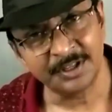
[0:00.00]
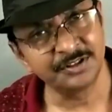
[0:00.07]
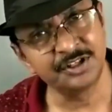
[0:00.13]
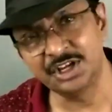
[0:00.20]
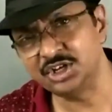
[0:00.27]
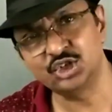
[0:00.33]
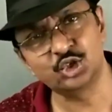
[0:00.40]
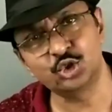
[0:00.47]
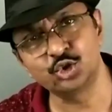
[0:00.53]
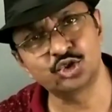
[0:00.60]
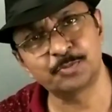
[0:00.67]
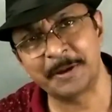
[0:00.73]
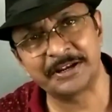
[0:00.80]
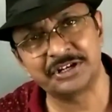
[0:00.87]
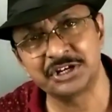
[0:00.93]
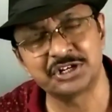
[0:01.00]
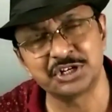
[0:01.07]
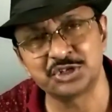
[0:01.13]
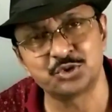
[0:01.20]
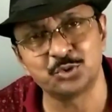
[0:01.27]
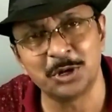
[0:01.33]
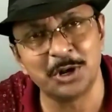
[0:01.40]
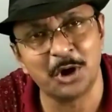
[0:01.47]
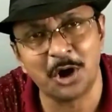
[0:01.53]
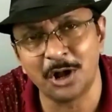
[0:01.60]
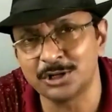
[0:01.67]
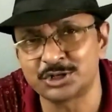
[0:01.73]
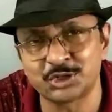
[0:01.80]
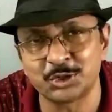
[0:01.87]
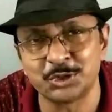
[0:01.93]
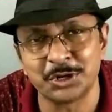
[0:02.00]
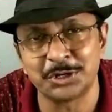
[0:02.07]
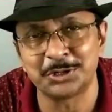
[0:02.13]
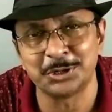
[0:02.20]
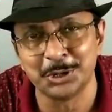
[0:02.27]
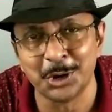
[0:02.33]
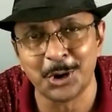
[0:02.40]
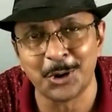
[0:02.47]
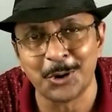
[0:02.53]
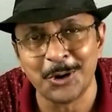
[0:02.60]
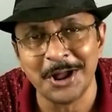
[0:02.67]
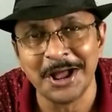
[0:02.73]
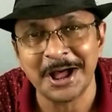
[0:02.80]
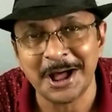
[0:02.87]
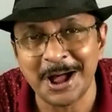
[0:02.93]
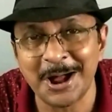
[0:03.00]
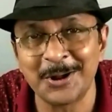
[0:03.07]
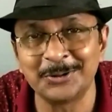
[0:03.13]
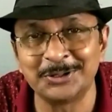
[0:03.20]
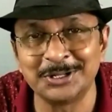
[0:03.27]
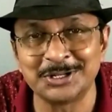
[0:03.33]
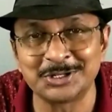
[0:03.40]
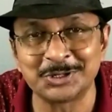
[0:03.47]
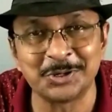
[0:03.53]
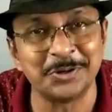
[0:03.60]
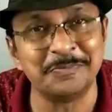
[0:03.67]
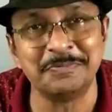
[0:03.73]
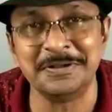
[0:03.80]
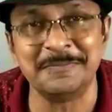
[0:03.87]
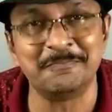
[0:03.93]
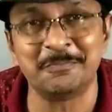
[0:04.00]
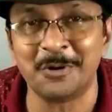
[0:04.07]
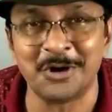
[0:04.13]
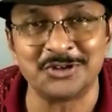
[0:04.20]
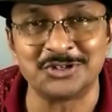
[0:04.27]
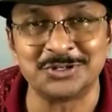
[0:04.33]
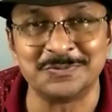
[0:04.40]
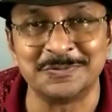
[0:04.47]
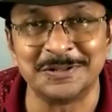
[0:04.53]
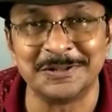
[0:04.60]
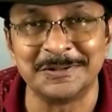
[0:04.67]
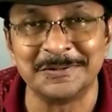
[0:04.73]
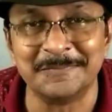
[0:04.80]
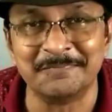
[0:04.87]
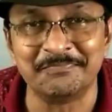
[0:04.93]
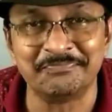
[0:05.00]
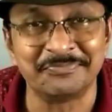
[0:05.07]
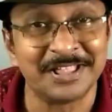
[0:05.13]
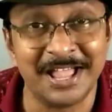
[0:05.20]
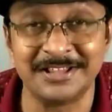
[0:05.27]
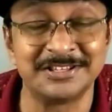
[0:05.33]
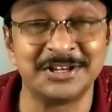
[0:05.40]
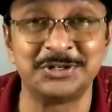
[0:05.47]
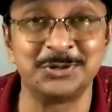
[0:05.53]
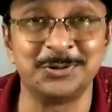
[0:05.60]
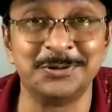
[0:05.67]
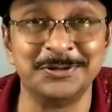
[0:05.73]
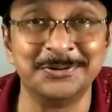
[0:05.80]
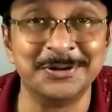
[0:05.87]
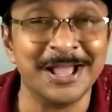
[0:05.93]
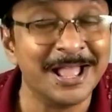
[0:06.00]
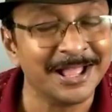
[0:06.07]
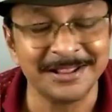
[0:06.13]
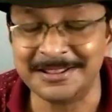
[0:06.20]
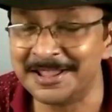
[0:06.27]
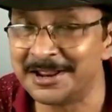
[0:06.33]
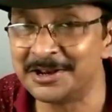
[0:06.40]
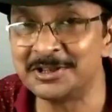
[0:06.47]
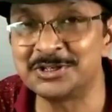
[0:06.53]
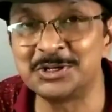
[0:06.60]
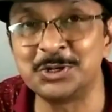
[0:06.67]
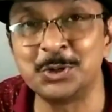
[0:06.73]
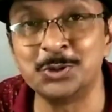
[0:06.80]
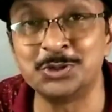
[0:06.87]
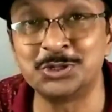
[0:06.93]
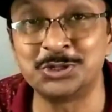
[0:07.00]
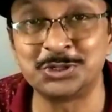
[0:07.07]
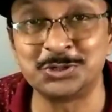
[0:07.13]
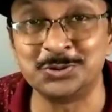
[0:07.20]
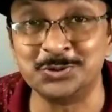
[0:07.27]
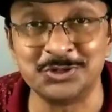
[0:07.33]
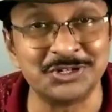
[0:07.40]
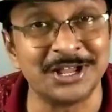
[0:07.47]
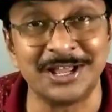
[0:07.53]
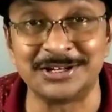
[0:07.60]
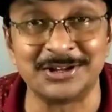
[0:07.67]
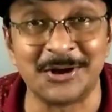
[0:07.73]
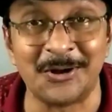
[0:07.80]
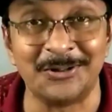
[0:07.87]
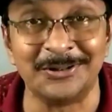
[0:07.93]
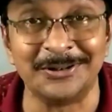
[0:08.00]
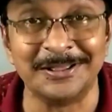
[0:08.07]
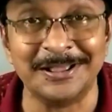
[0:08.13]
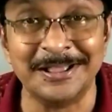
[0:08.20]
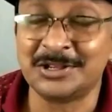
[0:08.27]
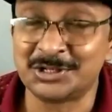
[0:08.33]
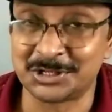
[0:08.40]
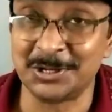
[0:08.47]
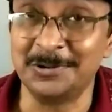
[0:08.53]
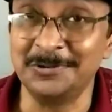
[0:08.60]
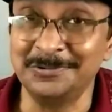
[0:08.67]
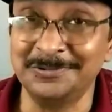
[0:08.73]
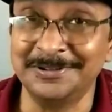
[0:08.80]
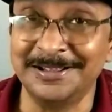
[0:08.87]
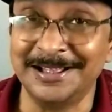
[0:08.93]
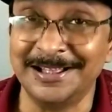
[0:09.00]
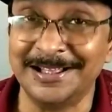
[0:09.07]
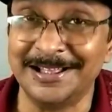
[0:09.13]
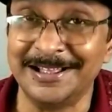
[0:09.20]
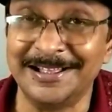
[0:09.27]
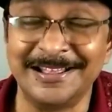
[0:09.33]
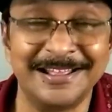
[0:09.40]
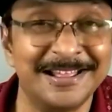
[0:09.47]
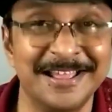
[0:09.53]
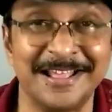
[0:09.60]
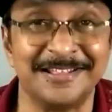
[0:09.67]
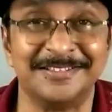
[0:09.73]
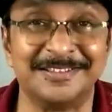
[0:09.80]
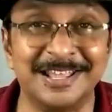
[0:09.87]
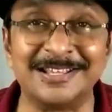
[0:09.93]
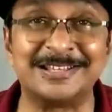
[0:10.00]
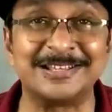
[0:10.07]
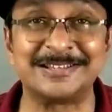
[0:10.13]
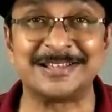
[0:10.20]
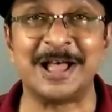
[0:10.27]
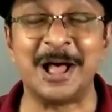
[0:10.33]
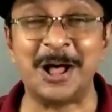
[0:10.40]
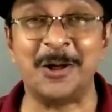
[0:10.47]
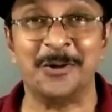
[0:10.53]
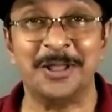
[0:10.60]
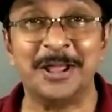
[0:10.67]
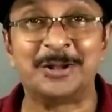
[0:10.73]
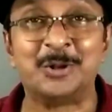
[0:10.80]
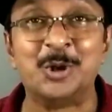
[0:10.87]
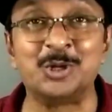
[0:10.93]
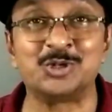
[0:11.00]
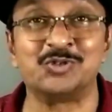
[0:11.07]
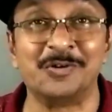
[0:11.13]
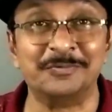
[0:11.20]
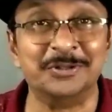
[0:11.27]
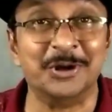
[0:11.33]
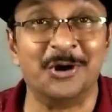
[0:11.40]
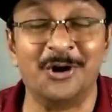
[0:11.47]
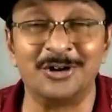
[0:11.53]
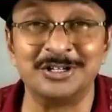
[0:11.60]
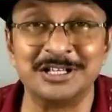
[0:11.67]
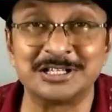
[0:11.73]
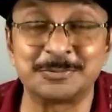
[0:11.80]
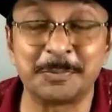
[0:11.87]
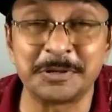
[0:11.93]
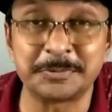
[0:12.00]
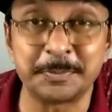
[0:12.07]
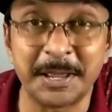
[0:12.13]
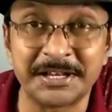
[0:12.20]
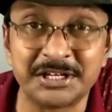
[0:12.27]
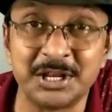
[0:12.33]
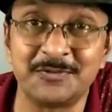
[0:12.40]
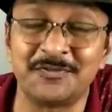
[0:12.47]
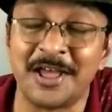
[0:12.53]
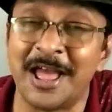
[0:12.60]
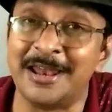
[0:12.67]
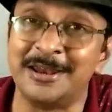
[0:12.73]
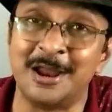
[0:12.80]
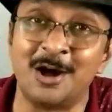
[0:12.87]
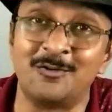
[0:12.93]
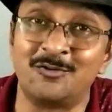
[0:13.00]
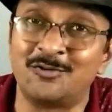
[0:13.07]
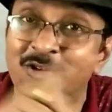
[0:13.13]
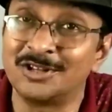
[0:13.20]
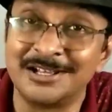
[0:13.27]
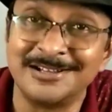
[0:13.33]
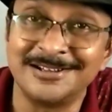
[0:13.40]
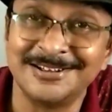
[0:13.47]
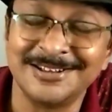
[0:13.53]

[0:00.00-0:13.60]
these two spectators will also not know how this could be possible. As I told you, there is no stooge at all. So, this is how it looks from the audience perspective. And now for the